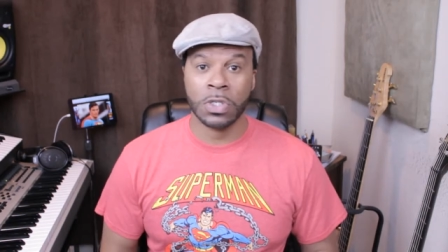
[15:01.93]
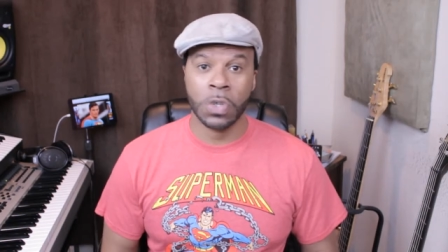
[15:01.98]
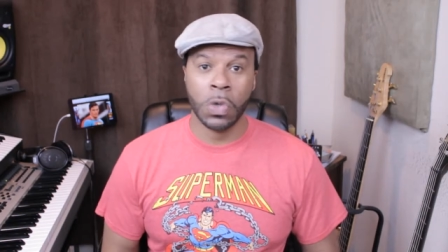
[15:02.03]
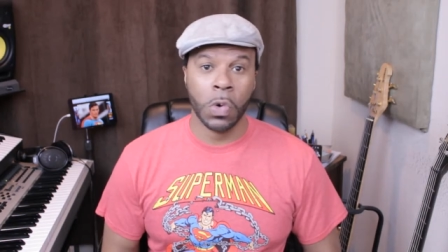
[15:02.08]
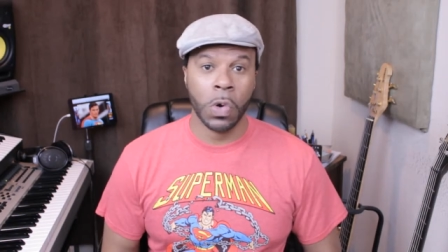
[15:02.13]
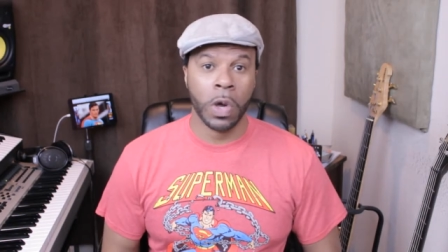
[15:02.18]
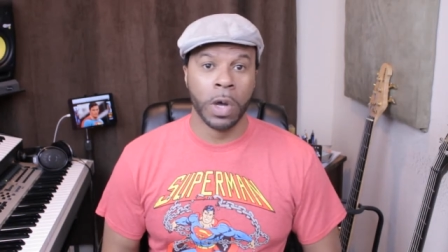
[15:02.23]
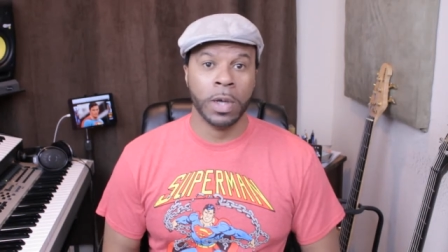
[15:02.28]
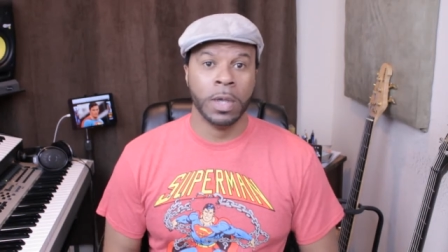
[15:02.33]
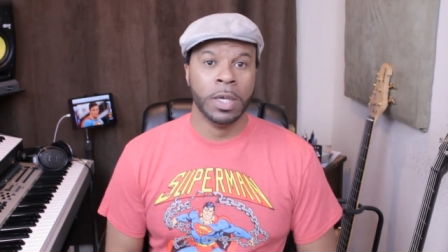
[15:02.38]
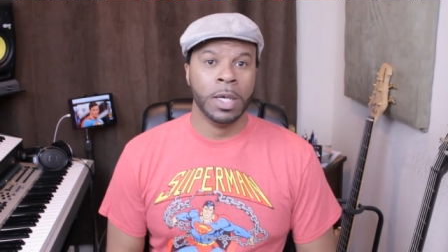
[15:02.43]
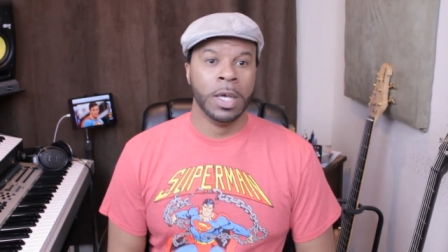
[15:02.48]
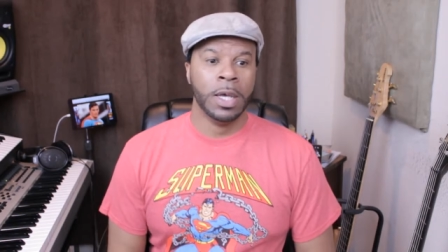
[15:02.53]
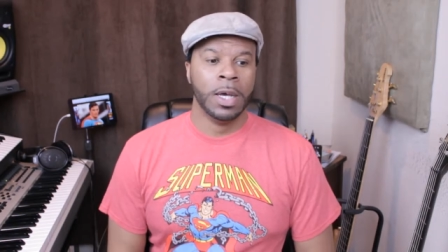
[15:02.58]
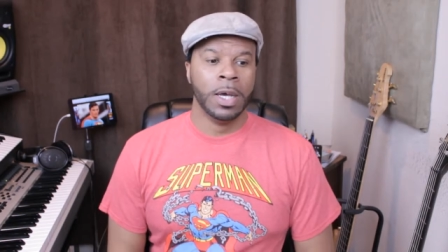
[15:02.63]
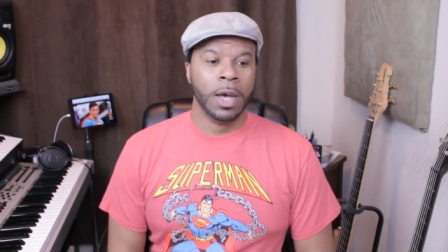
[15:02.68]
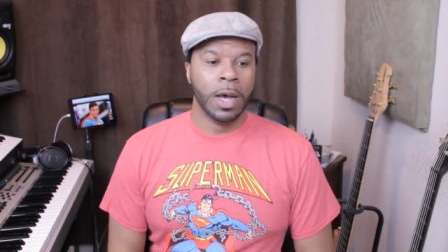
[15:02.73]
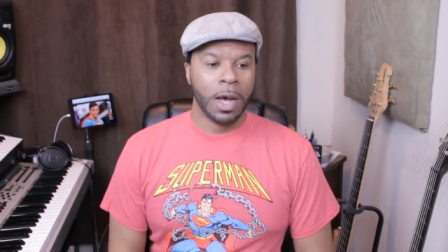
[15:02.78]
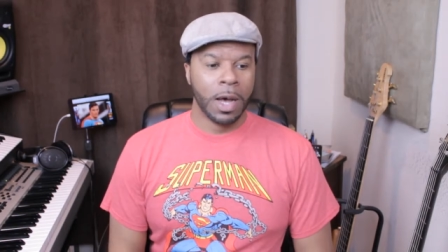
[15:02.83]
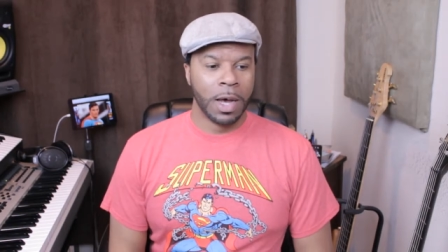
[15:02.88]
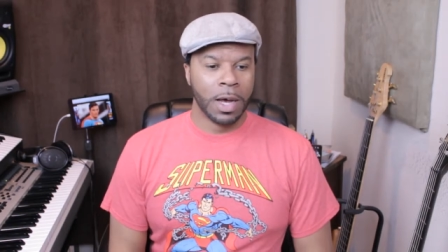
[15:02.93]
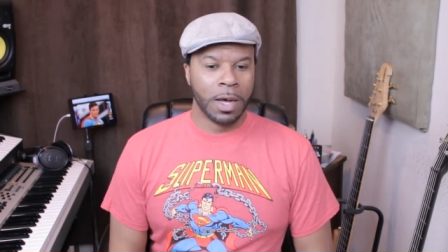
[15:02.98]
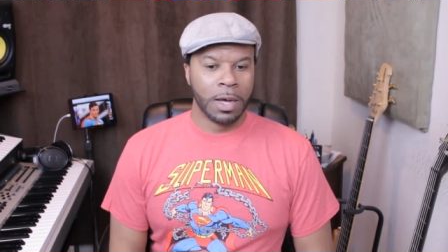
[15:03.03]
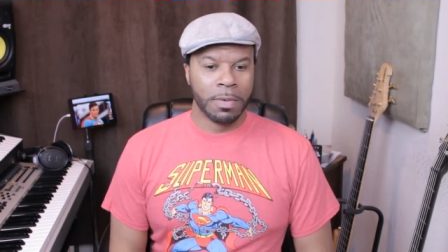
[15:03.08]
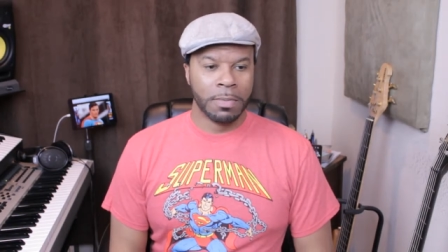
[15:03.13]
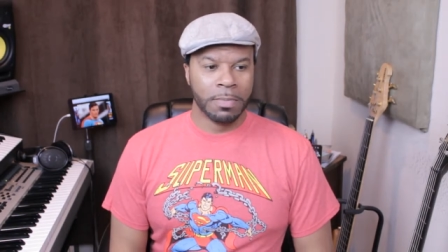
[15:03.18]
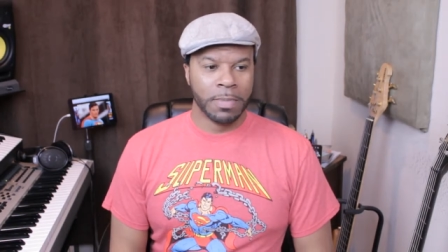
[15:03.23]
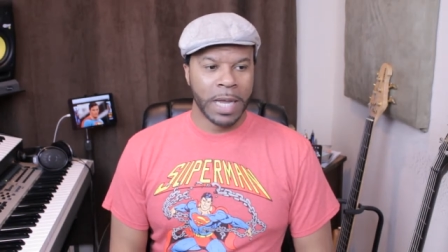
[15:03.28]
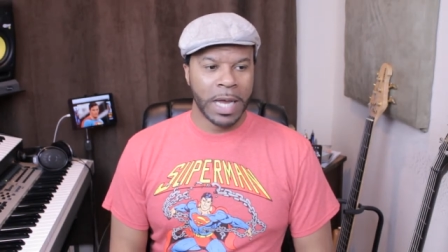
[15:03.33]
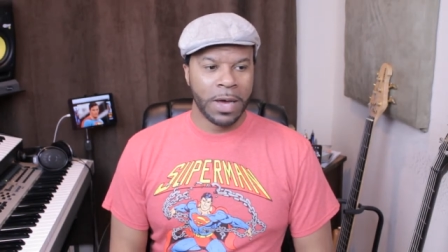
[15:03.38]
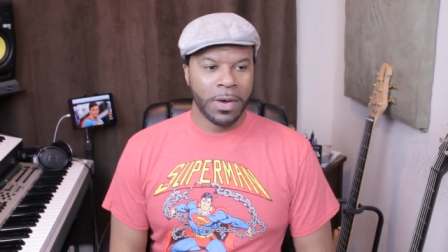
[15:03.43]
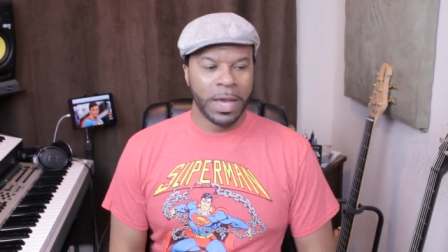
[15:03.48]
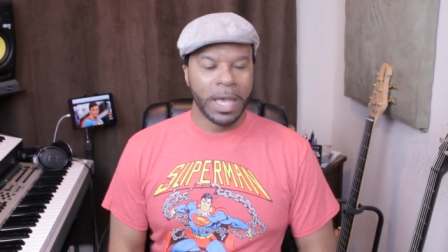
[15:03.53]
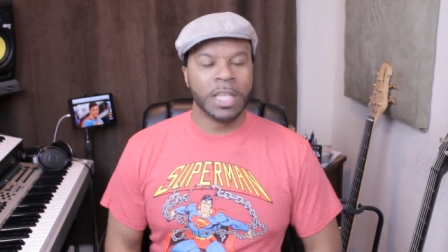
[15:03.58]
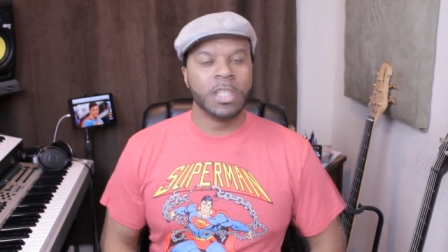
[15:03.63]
score. Now,